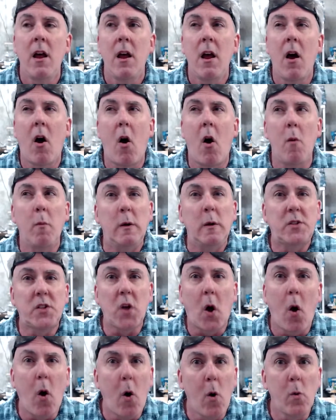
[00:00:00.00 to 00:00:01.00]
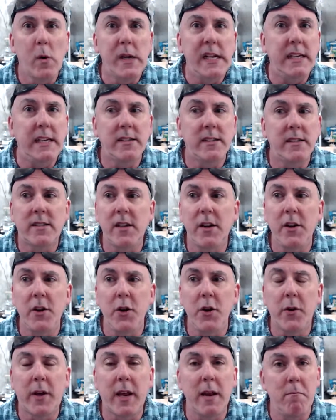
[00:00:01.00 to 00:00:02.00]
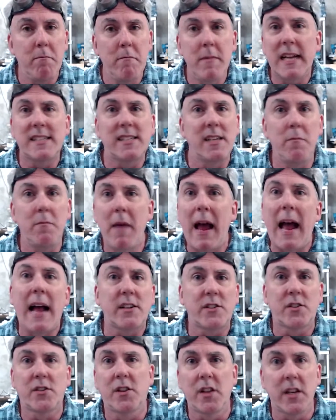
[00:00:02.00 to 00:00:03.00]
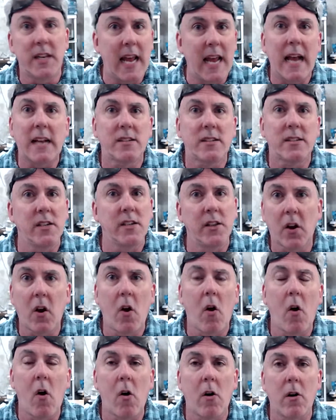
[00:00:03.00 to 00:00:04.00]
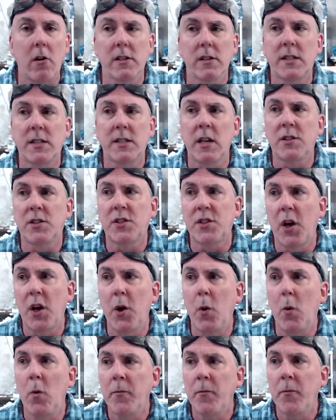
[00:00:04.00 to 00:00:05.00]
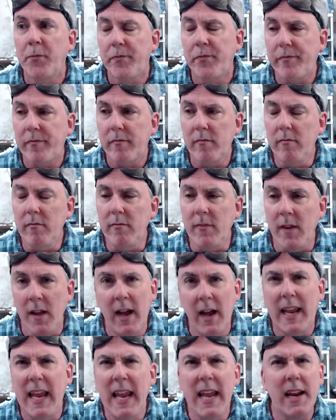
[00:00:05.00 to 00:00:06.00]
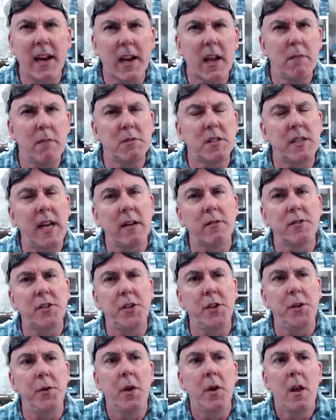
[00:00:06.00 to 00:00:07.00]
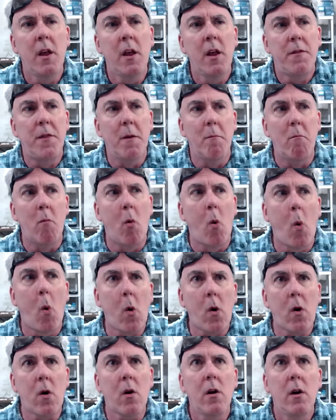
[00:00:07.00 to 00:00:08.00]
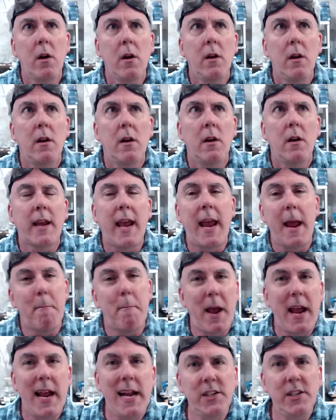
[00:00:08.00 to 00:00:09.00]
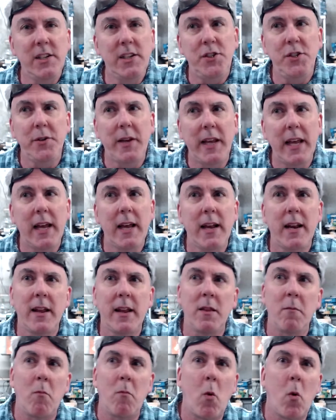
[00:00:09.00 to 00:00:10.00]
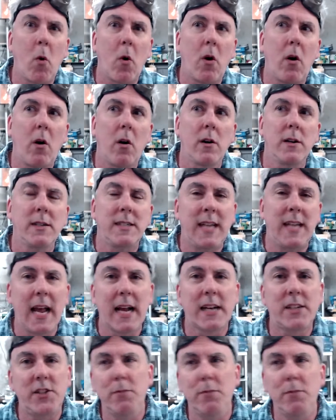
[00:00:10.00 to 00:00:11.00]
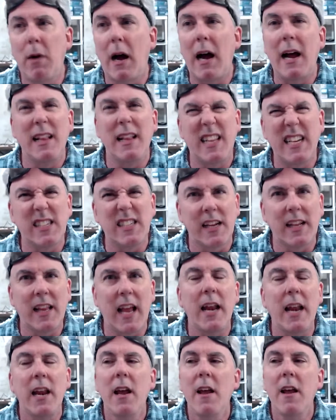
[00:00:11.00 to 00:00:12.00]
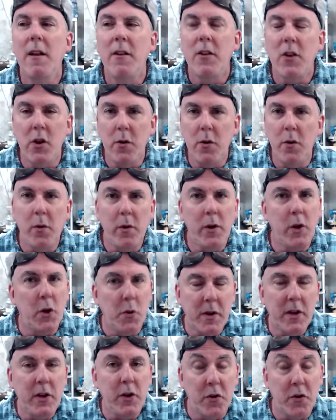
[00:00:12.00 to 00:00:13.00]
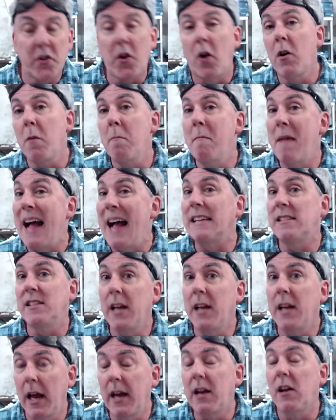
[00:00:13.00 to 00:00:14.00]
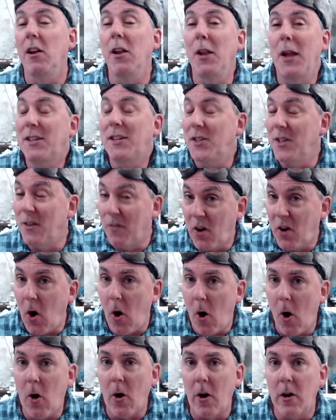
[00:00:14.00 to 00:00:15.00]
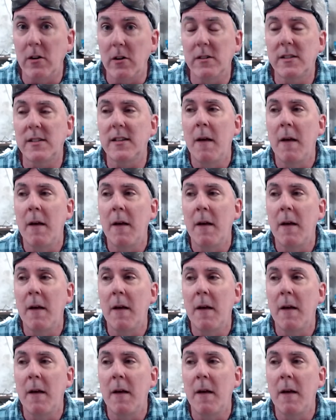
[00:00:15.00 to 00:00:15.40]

almost always, you can mix and match the decks and the cards. So, again, it comes down to the more campaigns you get and the more decks you buy and things like that, you start amassing a collection of cards